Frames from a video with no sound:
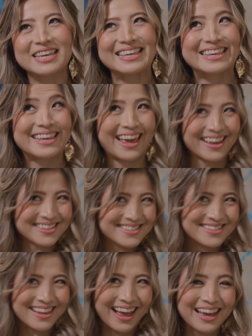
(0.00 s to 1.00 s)

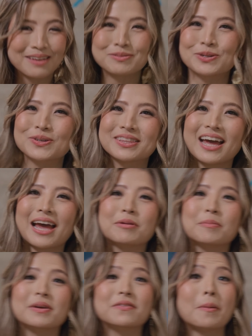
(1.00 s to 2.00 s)
Yes, I am told that
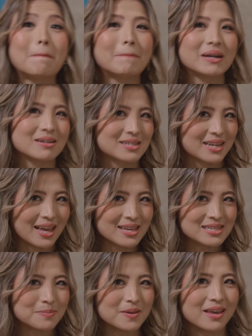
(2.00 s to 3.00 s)
I'm a bit of a
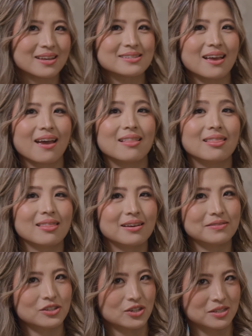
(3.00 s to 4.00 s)
Meritas because I
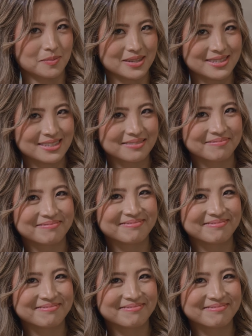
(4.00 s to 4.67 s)
love the chismes.